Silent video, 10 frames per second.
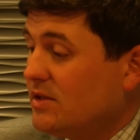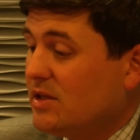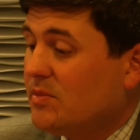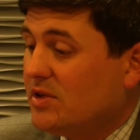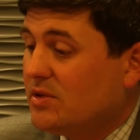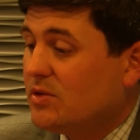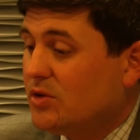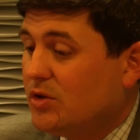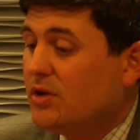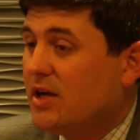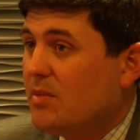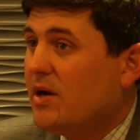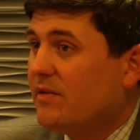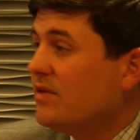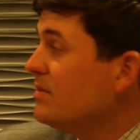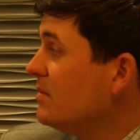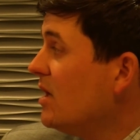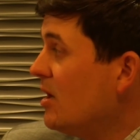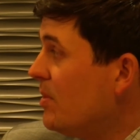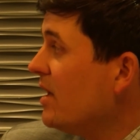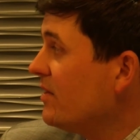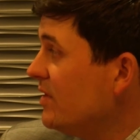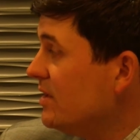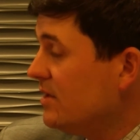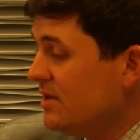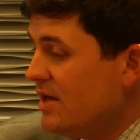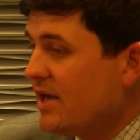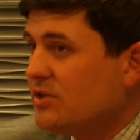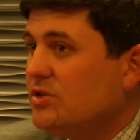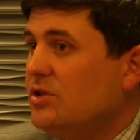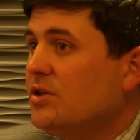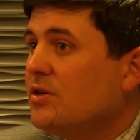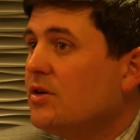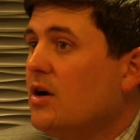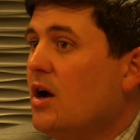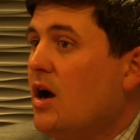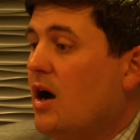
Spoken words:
something could come out of it next year,